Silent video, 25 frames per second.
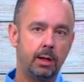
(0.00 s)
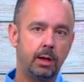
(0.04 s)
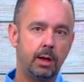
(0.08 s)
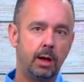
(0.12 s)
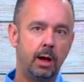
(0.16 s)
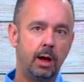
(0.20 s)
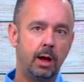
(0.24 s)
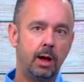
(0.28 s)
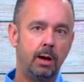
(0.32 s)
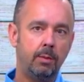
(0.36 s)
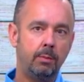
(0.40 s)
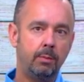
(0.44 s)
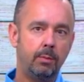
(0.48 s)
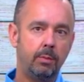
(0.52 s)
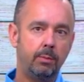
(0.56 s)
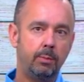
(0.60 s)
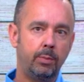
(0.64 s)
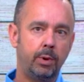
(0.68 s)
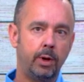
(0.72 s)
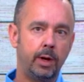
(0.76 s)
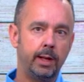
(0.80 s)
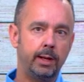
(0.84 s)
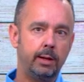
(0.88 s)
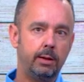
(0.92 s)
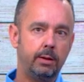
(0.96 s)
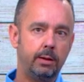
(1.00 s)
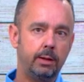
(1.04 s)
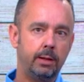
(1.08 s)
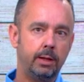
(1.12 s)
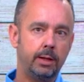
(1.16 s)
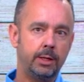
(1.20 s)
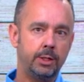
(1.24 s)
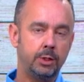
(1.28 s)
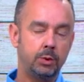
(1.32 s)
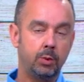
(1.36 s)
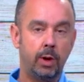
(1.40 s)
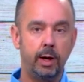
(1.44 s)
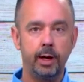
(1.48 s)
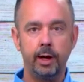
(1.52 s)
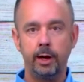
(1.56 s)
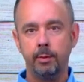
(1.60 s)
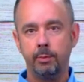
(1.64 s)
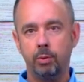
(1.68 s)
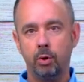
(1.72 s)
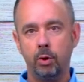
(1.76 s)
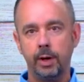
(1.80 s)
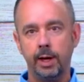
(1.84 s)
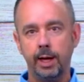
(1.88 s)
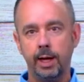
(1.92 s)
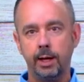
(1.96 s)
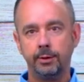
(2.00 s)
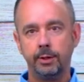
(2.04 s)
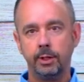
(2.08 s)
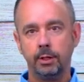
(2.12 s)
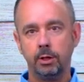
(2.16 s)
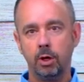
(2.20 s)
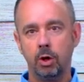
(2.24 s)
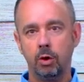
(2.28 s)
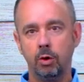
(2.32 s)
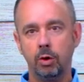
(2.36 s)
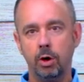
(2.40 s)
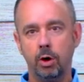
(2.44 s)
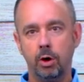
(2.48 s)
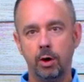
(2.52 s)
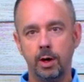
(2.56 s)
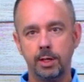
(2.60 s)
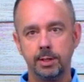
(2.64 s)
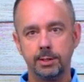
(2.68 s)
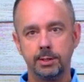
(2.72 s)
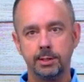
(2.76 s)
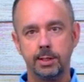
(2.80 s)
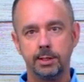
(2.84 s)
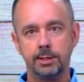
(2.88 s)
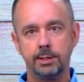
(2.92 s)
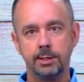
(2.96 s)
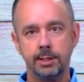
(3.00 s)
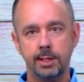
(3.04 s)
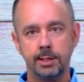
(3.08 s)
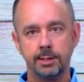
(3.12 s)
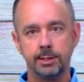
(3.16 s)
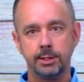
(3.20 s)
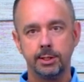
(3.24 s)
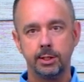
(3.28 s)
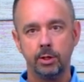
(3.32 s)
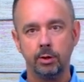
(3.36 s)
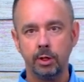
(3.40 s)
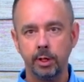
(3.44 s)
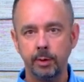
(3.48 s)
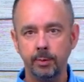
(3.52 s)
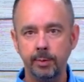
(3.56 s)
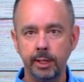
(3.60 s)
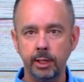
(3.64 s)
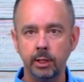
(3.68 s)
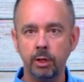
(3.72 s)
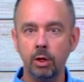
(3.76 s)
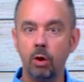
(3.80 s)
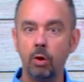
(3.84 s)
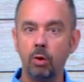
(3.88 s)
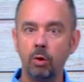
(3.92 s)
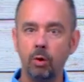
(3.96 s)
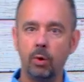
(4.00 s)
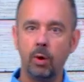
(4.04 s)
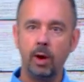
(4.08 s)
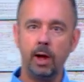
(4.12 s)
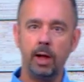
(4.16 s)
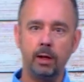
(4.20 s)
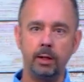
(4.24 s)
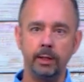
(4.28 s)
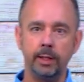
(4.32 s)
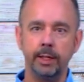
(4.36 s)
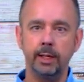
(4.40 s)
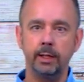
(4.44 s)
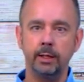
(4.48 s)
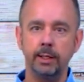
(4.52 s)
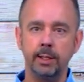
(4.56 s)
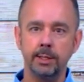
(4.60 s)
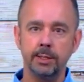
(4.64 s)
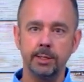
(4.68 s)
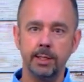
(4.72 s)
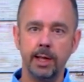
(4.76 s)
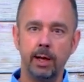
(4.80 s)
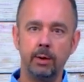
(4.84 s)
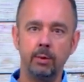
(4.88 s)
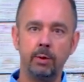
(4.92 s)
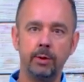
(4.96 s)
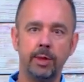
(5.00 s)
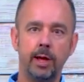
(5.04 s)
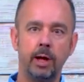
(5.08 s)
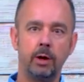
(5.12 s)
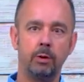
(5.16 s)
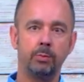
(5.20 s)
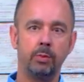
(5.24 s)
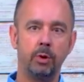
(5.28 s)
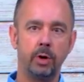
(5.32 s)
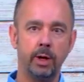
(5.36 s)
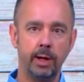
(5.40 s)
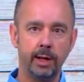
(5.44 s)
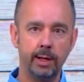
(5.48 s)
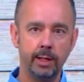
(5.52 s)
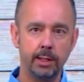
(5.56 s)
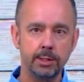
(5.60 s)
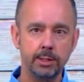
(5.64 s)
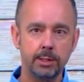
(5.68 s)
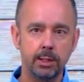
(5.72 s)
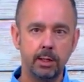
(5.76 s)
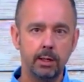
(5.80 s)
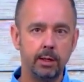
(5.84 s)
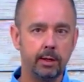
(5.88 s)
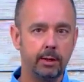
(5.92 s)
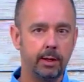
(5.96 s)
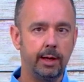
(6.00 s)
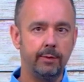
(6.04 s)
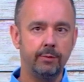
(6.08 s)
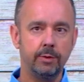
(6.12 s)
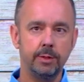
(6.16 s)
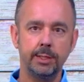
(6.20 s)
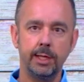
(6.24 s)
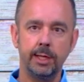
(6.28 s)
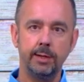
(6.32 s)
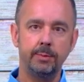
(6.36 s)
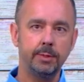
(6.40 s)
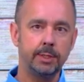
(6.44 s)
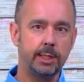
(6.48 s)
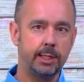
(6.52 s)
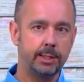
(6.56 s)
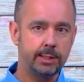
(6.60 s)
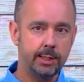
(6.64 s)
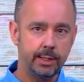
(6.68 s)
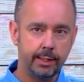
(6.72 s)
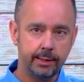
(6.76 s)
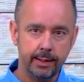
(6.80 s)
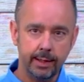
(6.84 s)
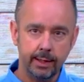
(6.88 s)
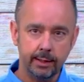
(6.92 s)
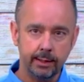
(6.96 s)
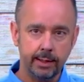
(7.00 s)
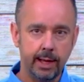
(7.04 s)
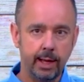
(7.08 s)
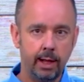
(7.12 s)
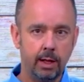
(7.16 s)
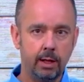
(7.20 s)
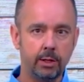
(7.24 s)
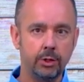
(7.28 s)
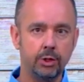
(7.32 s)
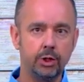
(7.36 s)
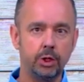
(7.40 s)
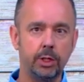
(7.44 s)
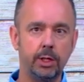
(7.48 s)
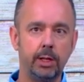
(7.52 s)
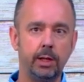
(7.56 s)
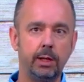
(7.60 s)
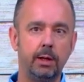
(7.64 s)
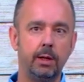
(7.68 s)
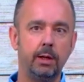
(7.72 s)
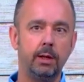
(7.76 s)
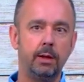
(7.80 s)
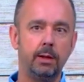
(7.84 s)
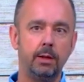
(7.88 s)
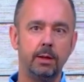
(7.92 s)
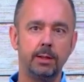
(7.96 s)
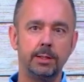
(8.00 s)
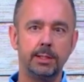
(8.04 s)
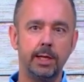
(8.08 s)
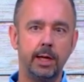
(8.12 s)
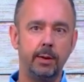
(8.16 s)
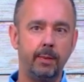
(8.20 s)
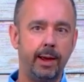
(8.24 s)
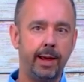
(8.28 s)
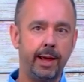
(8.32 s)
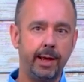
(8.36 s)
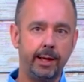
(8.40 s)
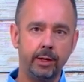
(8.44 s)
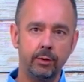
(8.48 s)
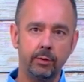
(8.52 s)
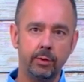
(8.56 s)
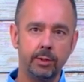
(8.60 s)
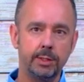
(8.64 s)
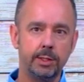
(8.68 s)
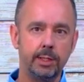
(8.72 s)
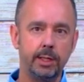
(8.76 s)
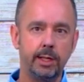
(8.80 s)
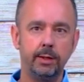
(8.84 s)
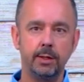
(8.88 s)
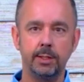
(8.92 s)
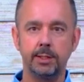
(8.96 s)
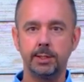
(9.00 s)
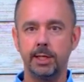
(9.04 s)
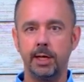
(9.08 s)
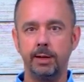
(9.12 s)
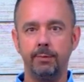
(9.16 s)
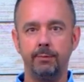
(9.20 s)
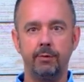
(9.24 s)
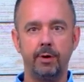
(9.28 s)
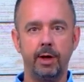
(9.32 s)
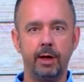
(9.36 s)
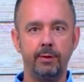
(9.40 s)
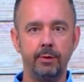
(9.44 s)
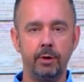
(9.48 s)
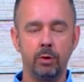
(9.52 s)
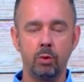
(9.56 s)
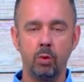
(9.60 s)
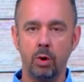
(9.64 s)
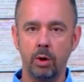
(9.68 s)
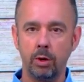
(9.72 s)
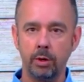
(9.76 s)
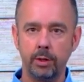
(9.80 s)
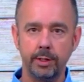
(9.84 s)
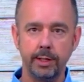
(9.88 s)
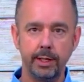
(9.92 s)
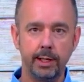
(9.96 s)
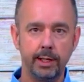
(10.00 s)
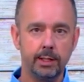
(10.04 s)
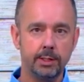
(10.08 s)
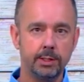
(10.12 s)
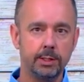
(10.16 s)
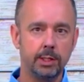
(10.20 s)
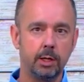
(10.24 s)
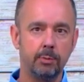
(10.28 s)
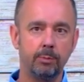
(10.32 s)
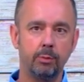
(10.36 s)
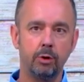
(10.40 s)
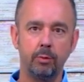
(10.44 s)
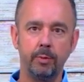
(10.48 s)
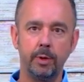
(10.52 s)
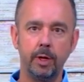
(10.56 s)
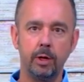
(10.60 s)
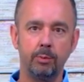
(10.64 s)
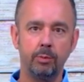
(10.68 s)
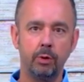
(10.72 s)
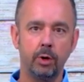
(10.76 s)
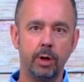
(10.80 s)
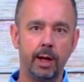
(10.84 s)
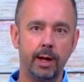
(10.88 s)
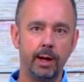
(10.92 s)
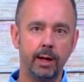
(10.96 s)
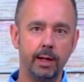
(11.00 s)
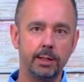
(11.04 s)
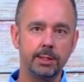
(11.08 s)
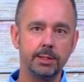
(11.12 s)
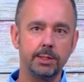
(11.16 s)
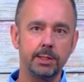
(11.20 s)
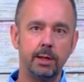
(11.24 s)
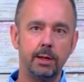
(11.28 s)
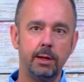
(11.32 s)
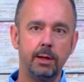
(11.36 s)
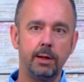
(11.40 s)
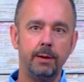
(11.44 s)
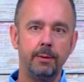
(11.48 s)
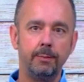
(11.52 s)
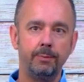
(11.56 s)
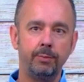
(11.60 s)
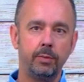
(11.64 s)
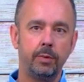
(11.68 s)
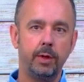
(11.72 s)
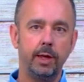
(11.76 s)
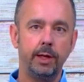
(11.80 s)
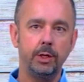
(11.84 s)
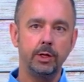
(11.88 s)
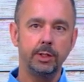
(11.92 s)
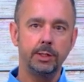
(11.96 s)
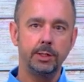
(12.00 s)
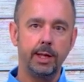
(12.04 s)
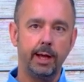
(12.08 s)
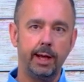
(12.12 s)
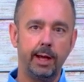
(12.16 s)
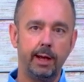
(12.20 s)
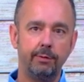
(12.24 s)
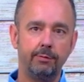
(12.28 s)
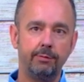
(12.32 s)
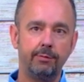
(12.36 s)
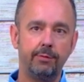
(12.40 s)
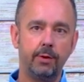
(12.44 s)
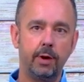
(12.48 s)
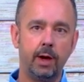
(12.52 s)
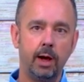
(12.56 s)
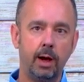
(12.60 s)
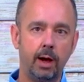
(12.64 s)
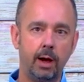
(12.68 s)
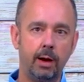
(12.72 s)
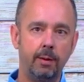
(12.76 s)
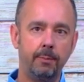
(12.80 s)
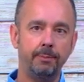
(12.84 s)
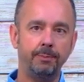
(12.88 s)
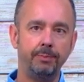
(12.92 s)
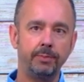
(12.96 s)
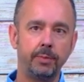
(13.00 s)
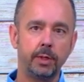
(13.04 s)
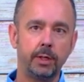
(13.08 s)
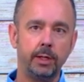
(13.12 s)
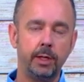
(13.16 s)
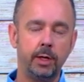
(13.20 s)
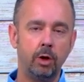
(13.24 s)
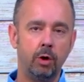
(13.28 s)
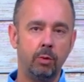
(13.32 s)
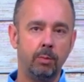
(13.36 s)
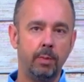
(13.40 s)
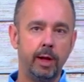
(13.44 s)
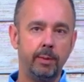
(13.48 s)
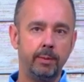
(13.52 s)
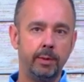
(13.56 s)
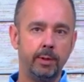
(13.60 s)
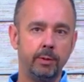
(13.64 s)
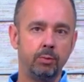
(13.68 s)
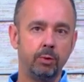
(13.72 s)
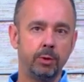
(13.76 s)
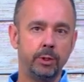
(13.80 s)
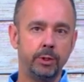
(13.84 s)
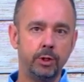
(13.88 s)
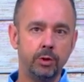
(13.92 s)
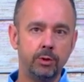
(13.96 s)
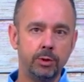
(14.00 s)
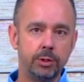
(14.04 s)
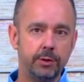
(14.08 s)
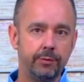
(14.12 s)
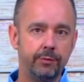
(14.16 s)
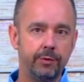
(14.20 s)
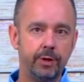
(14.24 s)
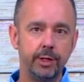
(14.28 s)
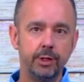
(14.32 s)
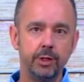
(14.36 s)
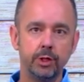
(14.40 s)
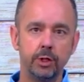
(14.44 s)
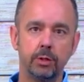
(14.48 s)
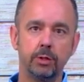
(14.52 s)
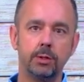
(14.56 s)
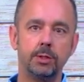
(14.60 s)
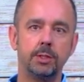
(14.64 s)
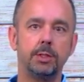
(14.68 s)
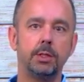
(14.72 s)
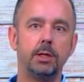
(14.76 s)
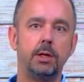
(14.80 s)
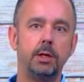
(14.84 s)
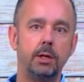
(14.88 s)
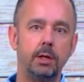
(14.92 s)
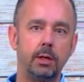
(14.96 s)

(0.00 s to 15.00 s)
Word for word: um, but I just wanted to point out that low cost doesn't necessarily mean low quality, at least not with our products. They have the same sensing technology, the same accuracy, and the same five-year warranty as our premier products. They just have, um, you know, maybe reduced features